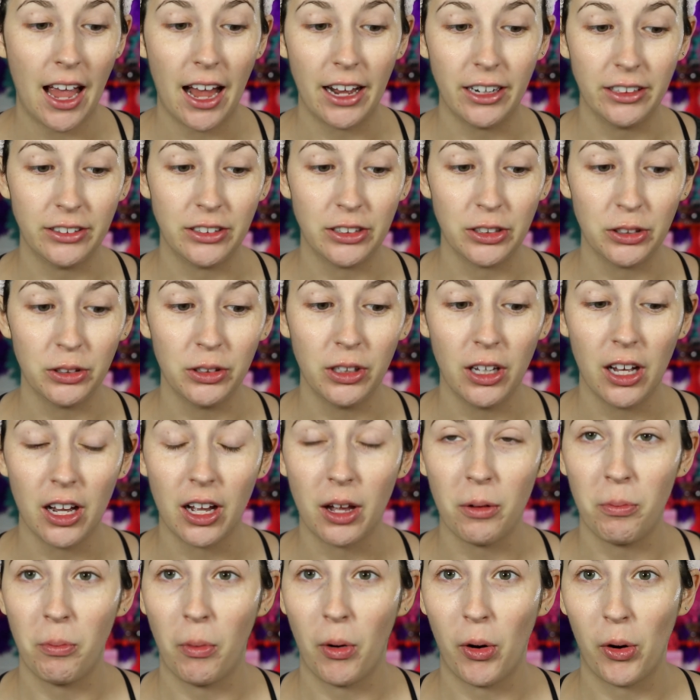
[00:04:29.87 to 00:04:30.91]
I do
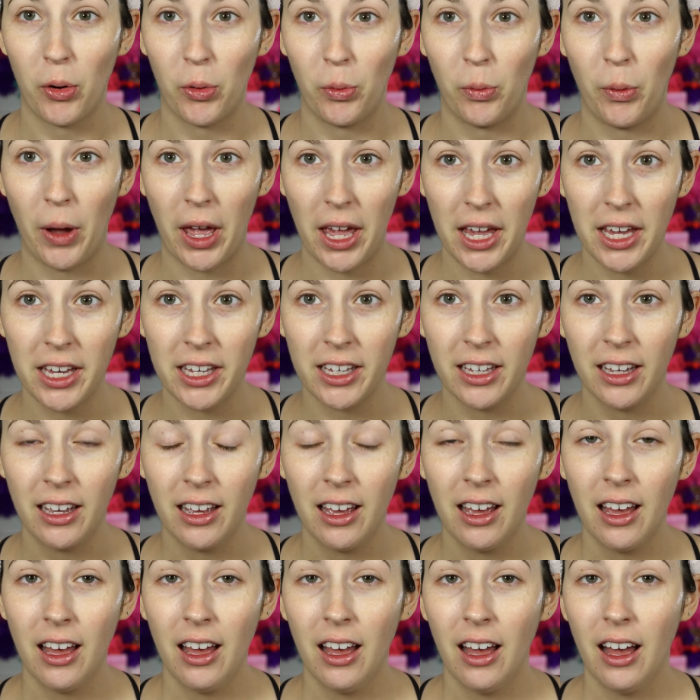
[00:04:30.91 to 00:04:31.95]
look more awake.
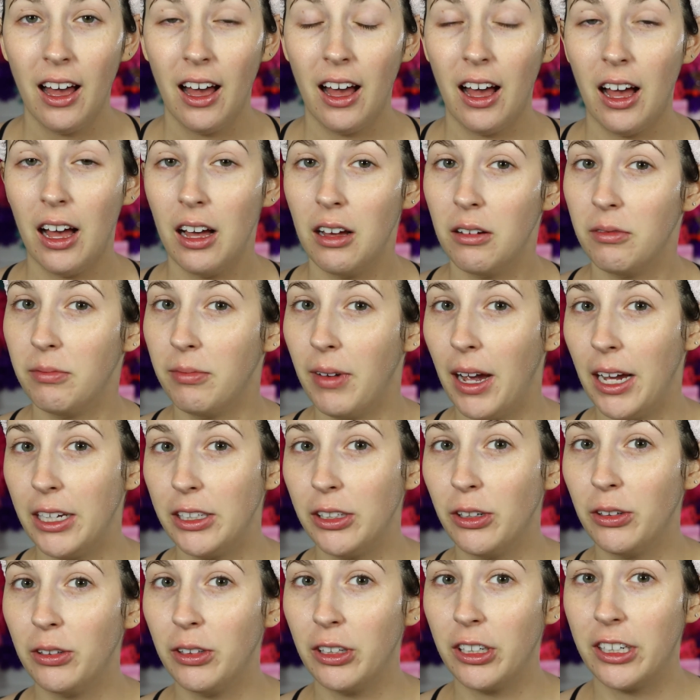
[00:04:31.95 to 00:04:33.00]
I
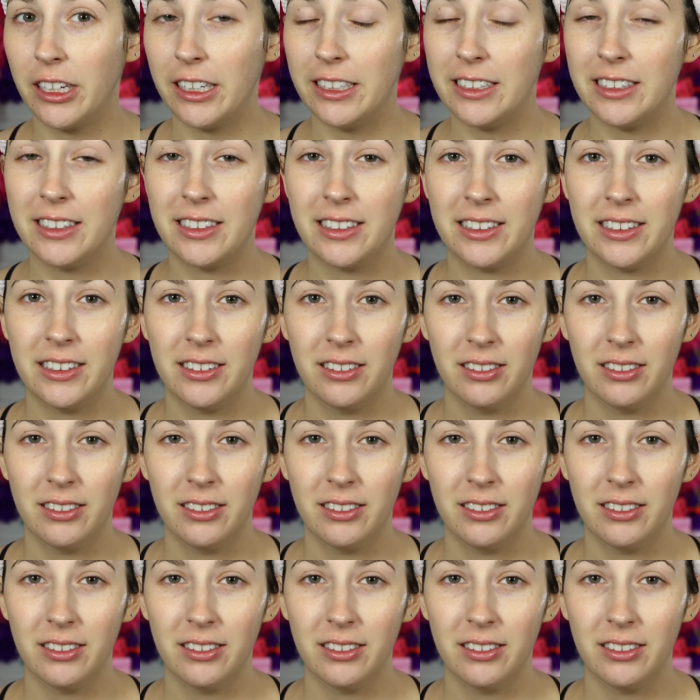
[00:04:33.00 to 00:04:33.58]
don't look as